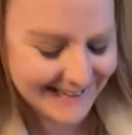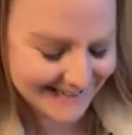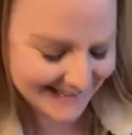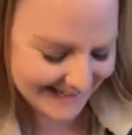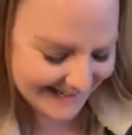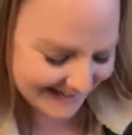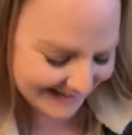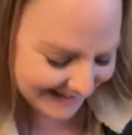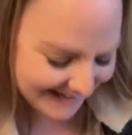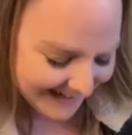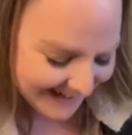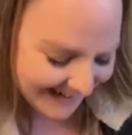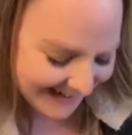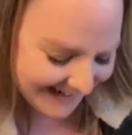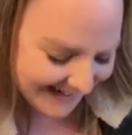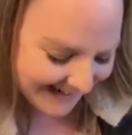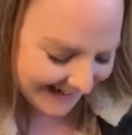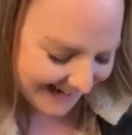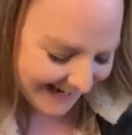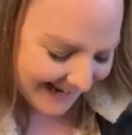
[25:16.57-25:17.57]
yes, dear.
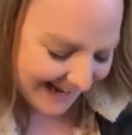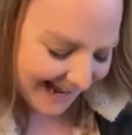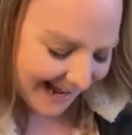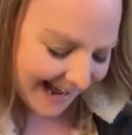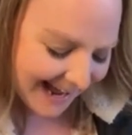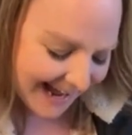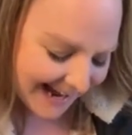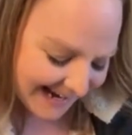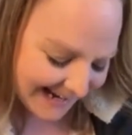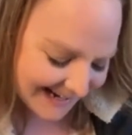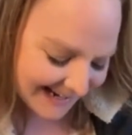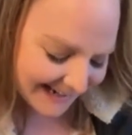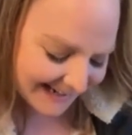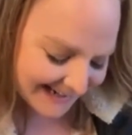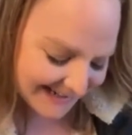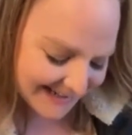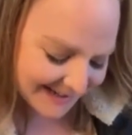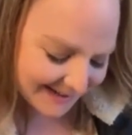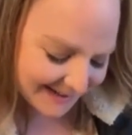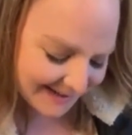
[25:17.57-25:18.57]

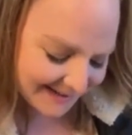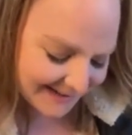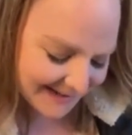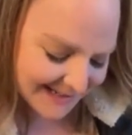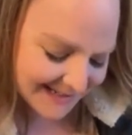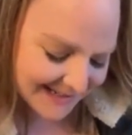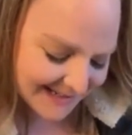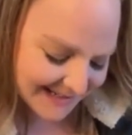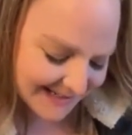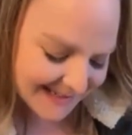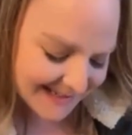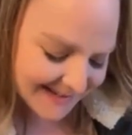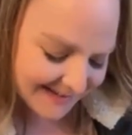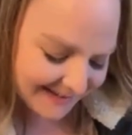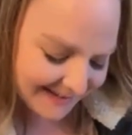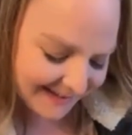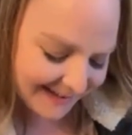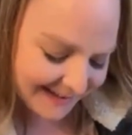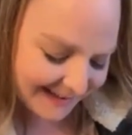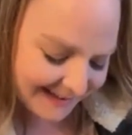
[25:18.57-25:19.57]
I told him, I said, this
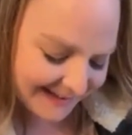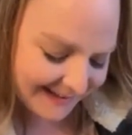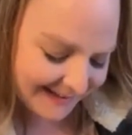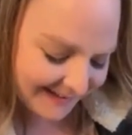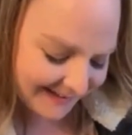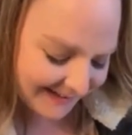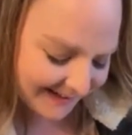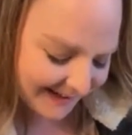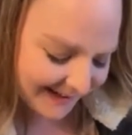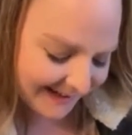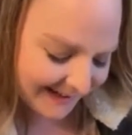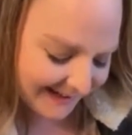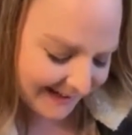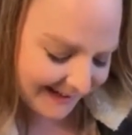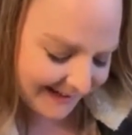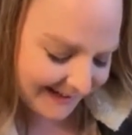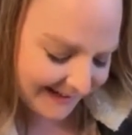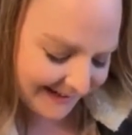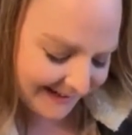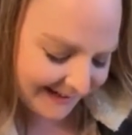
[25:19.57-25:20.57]
is what we're gonna do. We're
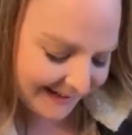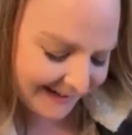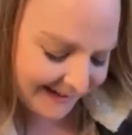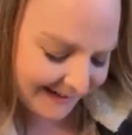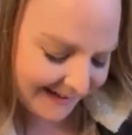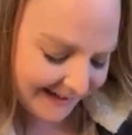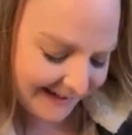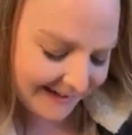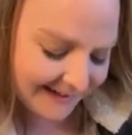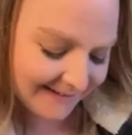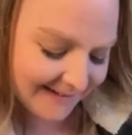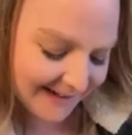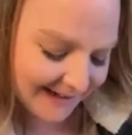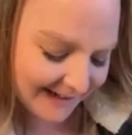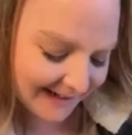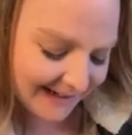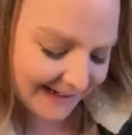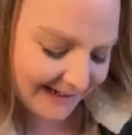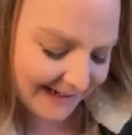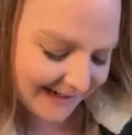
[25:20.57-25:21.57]
gonna, at the end of
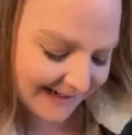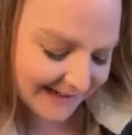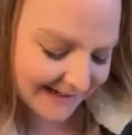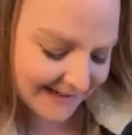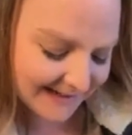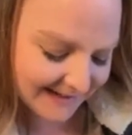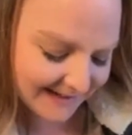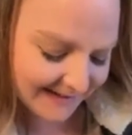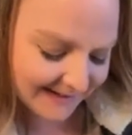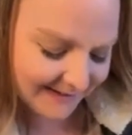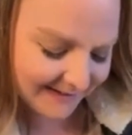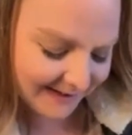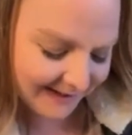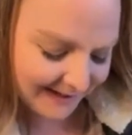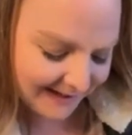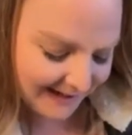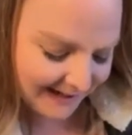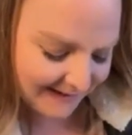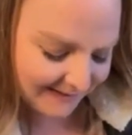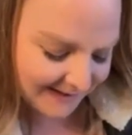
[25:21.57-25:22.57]
the night,
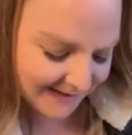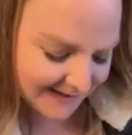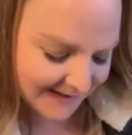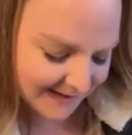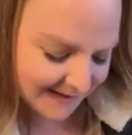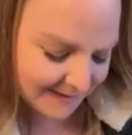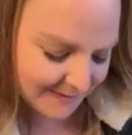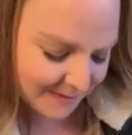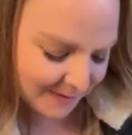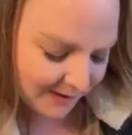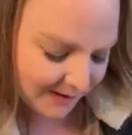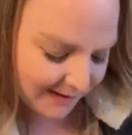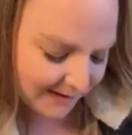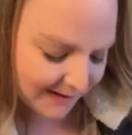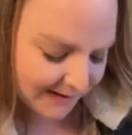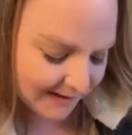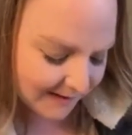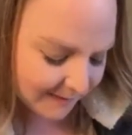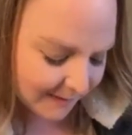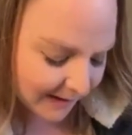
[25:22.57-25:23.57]
we're gonna have to start
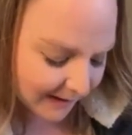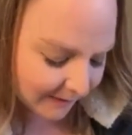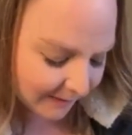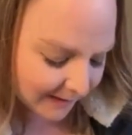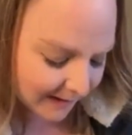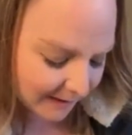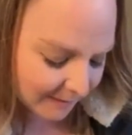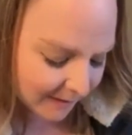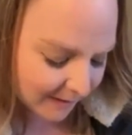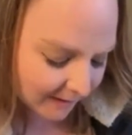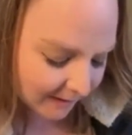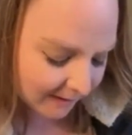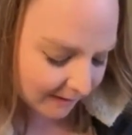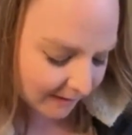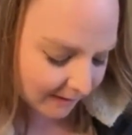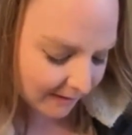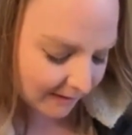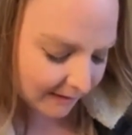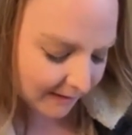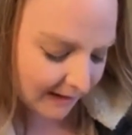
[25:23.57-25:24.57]
putting things back where they
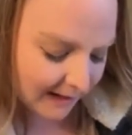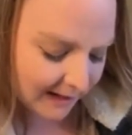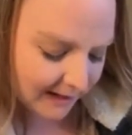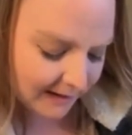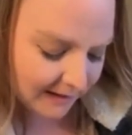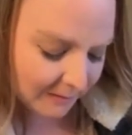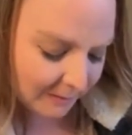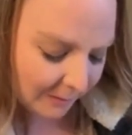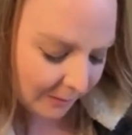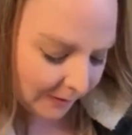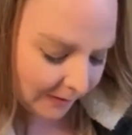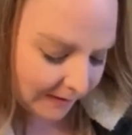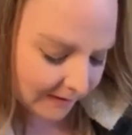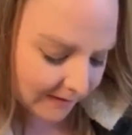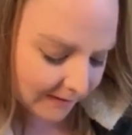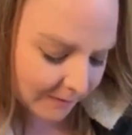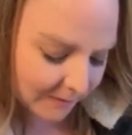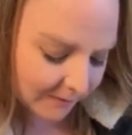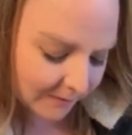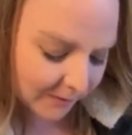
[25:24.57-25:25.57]
belong, and in the
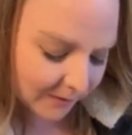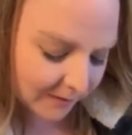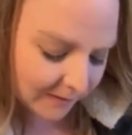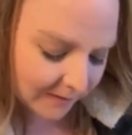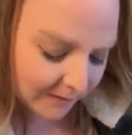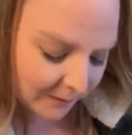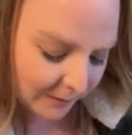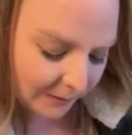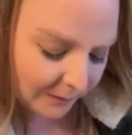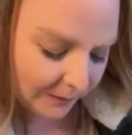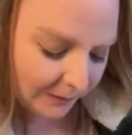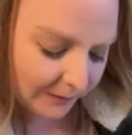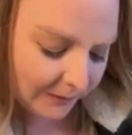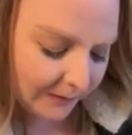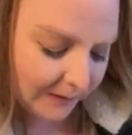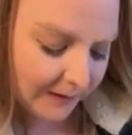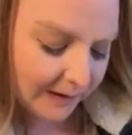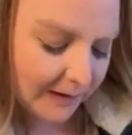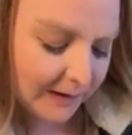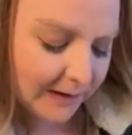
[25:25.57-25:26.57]
mornings before
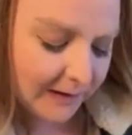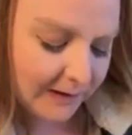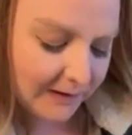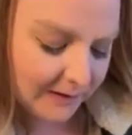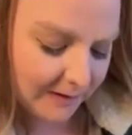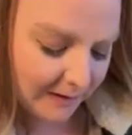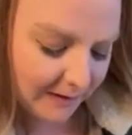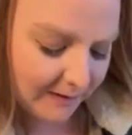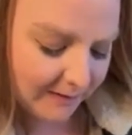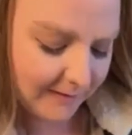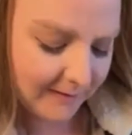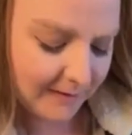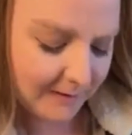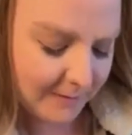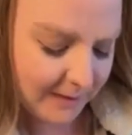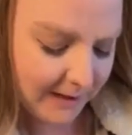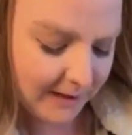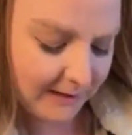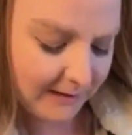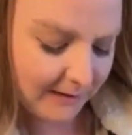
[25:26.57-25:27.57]
school, you're gonna
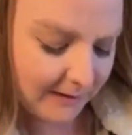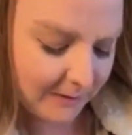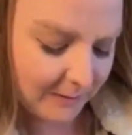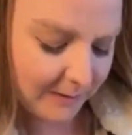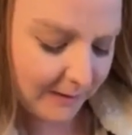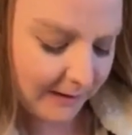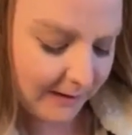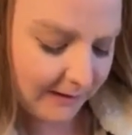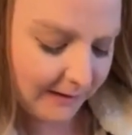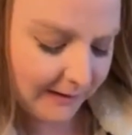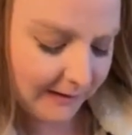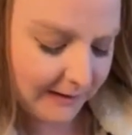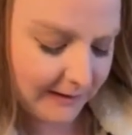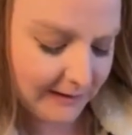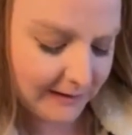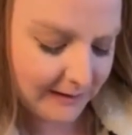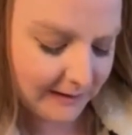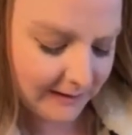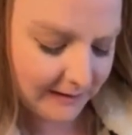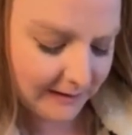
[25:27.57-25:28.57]
start making your bed.
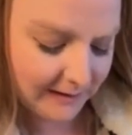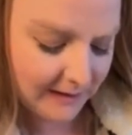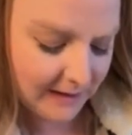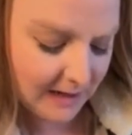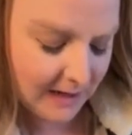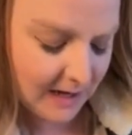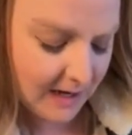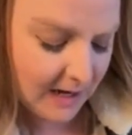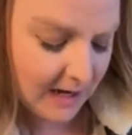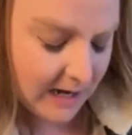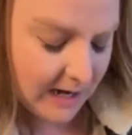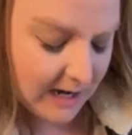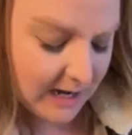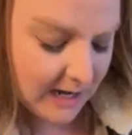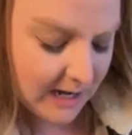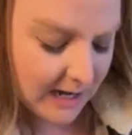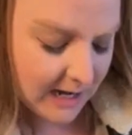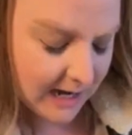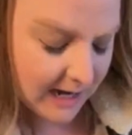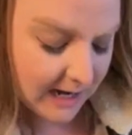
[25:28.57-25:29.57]
Like,
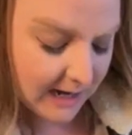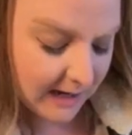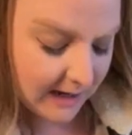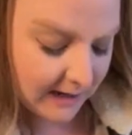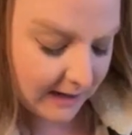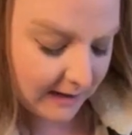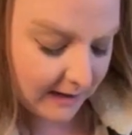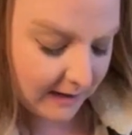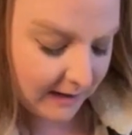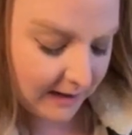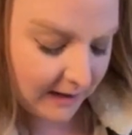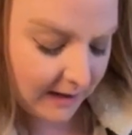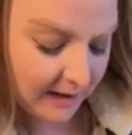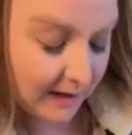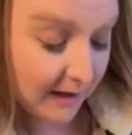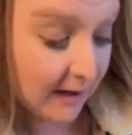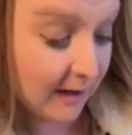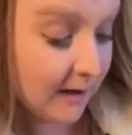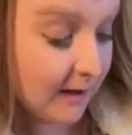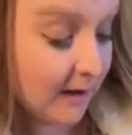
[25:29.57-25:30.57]

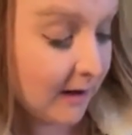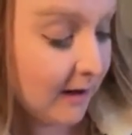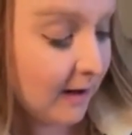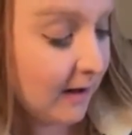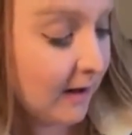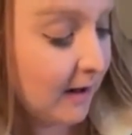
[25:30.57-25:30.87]
I